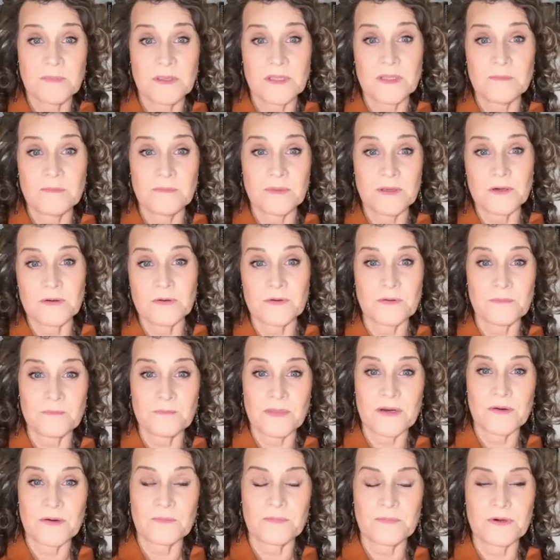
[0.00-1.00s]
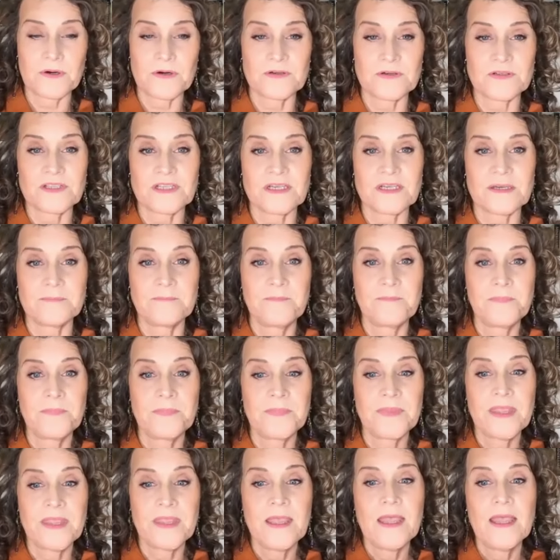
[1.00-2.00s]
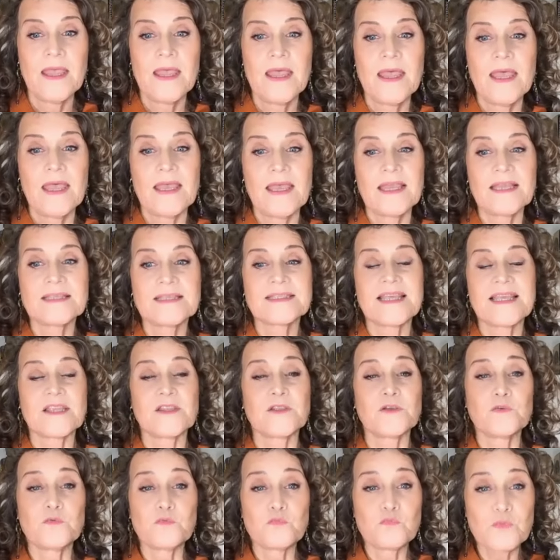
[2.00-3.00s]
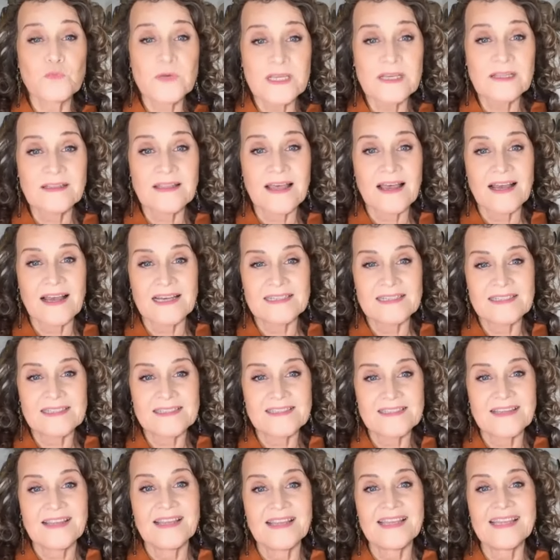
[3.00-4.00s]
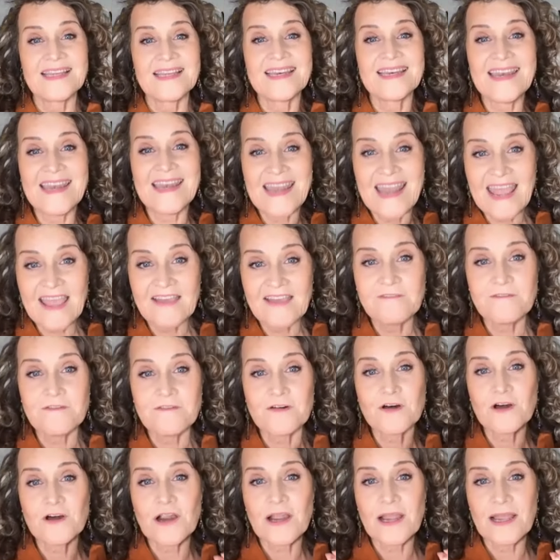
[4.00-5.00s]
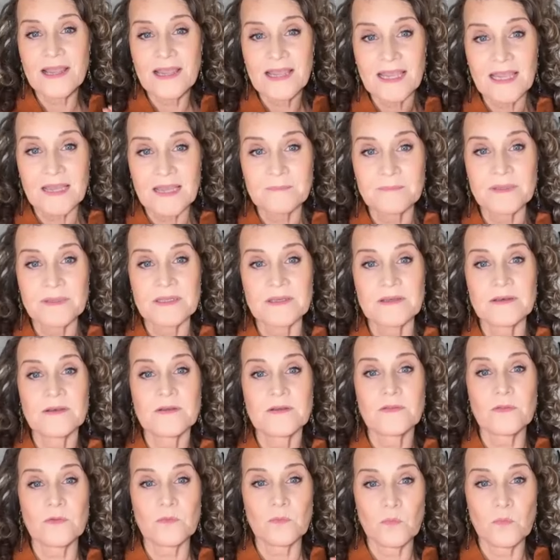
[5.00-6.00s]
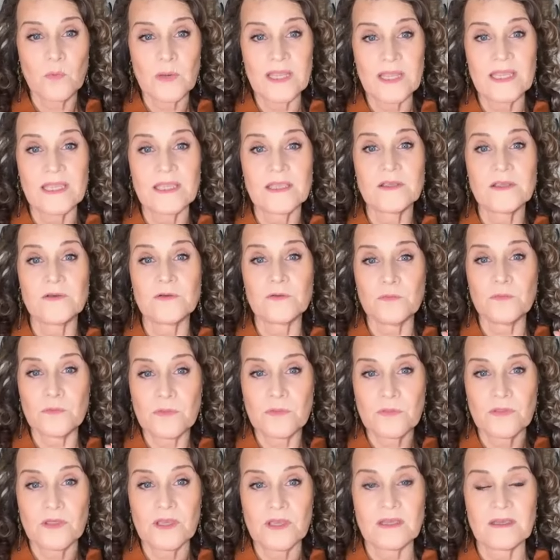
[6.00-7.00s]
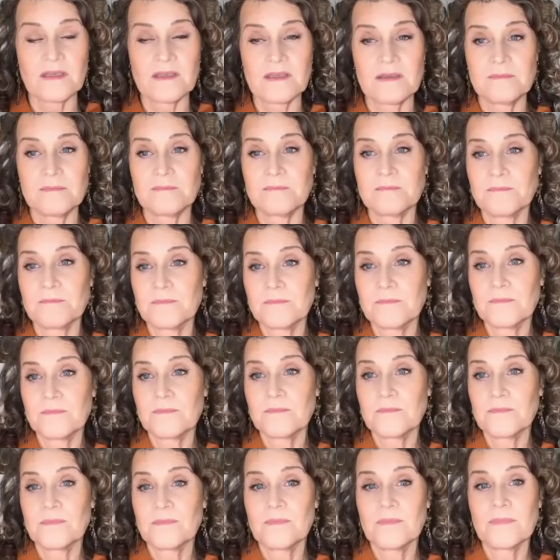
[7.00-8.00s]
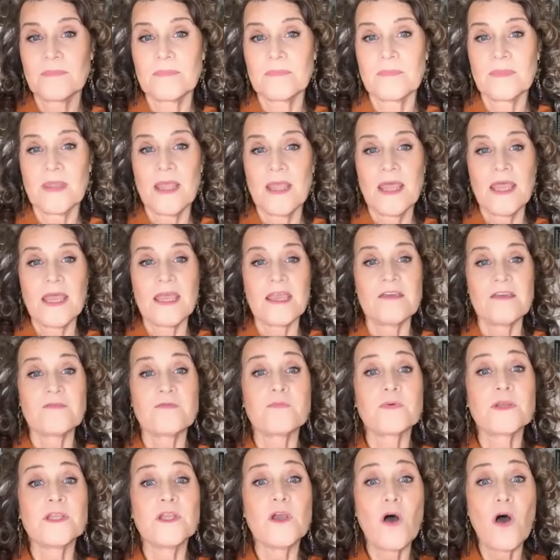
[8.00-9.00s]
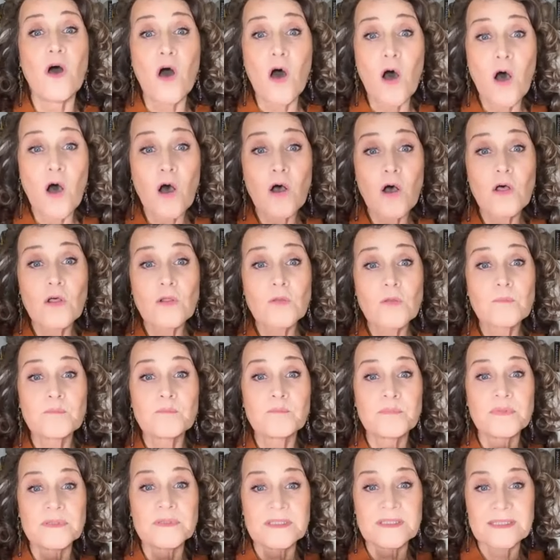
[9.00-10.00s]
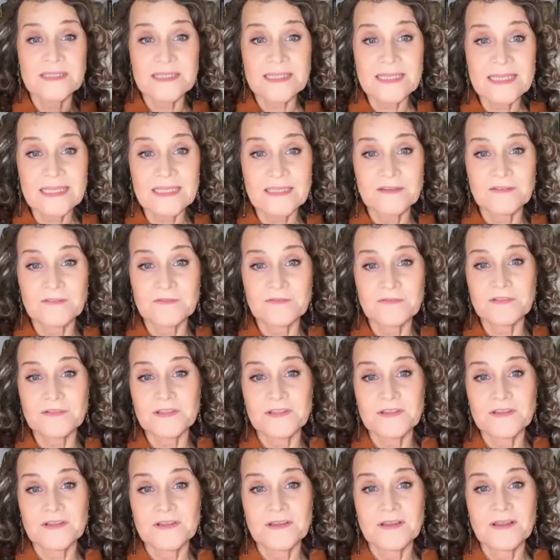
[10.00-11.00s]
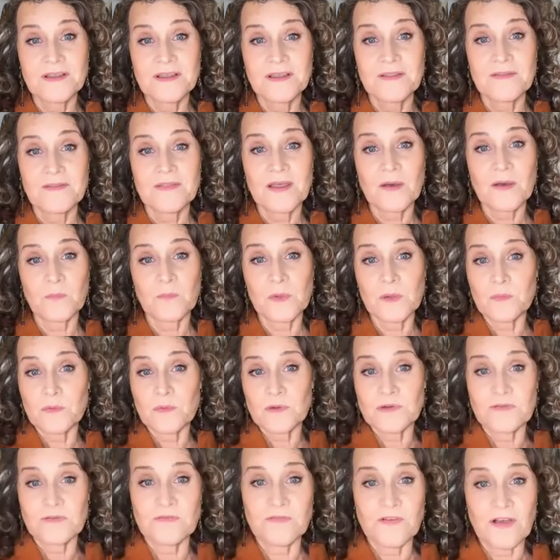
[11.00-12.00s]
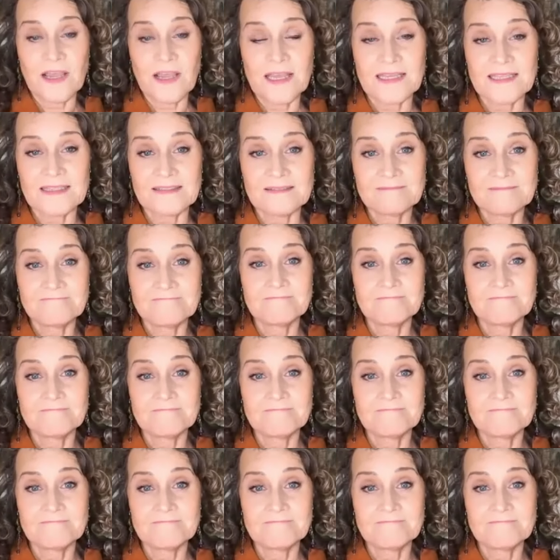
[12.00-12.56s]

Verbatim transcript: be the bigger, better person. It's that you realize it never happened the way you think. If we all believed that we were divine,